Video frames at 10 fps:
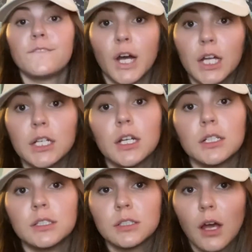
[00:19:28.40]
Fun
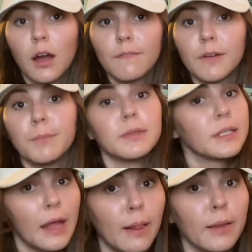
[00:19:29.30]
stuff, I'm
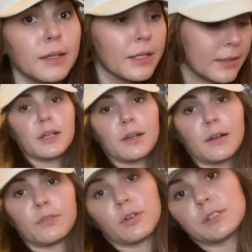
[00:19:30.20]
telling you.
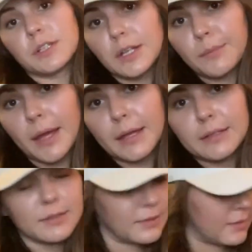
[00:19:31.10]
Of course you need pens.